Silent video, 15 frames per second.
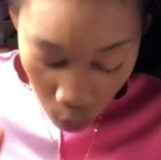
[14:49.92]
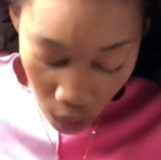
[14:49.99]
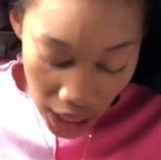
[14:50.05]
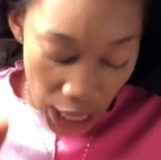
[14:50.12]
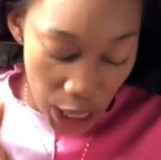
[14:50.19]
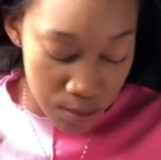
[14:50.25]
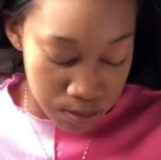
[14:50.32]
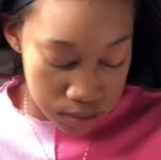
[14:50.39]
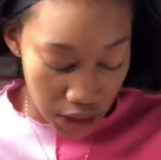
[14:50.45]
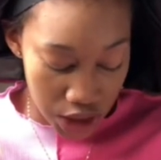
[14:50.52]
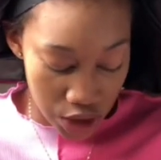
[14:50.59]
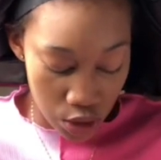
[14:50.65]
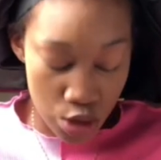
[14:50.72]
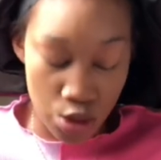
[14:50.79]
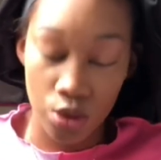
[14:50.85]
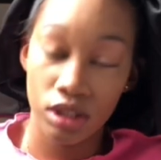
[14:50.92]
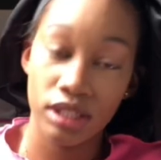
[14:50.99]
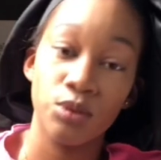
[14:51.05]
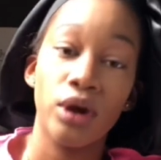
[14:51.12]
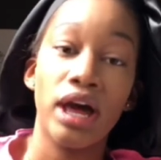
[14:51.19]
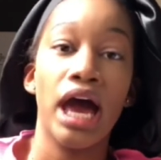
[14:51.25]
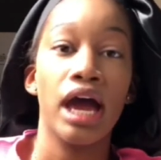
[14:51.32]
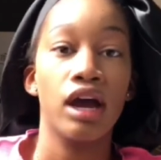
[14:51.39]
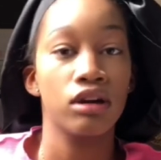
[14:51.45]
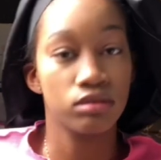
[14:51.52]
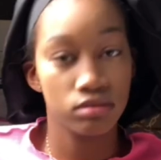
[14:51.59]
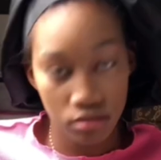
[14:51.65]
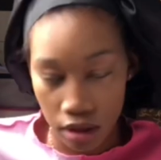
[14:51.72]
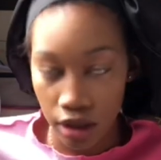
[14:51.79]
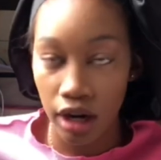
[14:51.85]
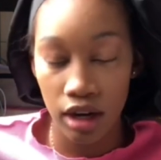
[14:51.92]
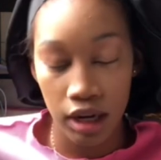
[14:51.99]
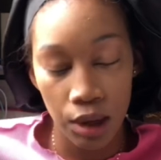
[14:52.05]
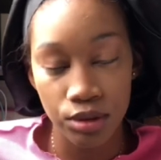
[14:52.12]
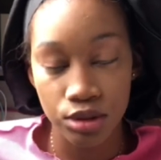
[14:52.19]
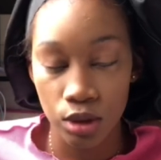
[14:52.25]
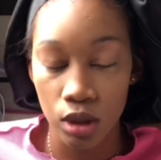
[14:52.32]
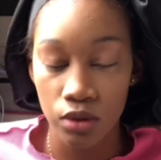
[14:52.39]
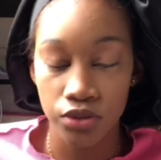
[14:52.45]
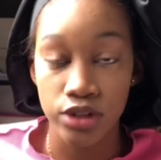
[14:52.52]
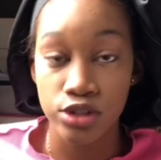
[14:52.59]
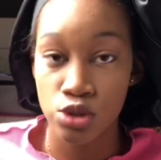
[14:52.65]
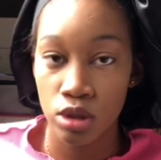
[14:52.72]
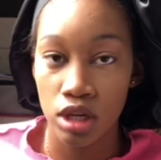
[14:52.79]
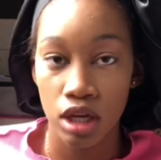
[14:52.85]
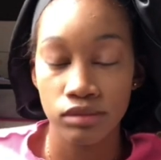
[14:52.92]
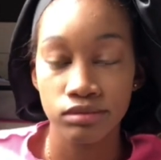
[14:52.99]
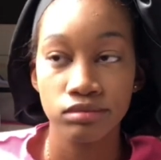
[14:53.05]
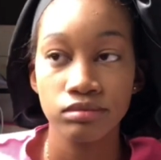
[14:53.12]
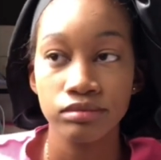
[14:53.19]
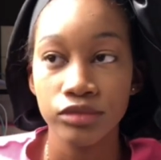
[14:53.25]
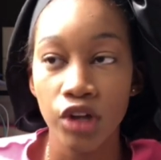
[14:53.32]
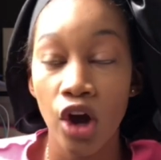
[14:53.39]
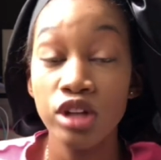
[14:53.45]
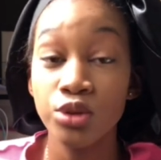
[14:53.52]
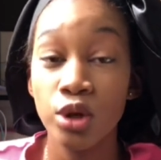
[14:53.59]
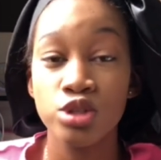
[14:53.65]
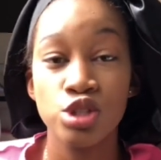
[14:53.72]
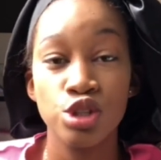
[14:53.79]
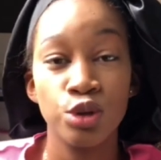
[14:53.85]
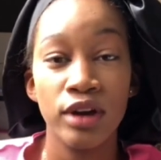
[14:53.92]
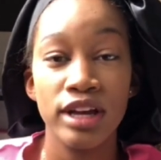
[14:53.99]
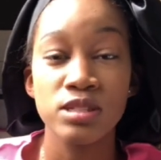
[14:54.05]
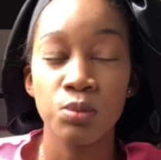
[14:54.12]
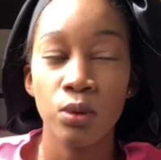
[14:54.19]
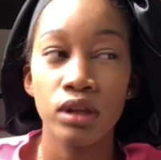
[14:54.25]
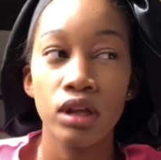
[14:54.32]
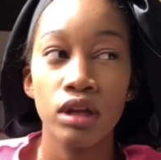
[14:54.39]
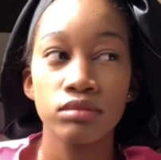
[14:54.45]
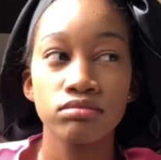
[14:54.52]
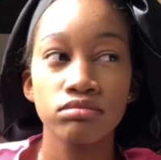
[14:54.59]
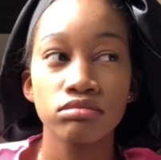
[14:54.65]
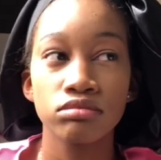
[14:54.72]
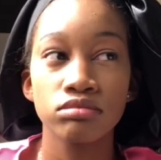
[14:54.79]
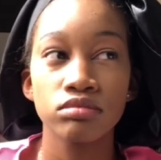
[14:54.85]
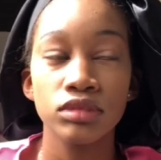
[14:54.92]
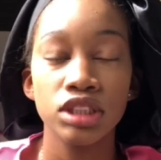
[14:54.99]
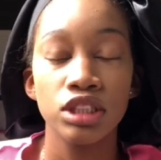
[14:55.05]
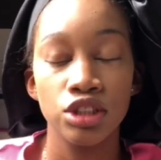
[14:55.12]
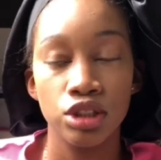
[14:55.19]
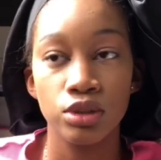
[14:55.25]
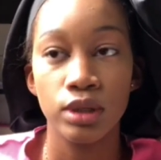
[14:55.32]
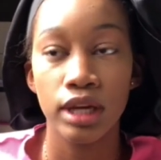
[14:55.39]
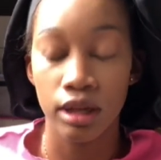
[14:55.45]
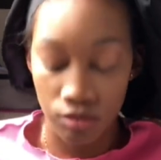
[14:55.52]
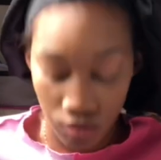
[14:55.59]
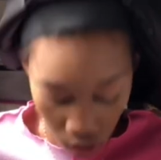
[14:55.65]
Where are you planning on schooling? Well, that one's obvious. can. I want to go to US, but UK.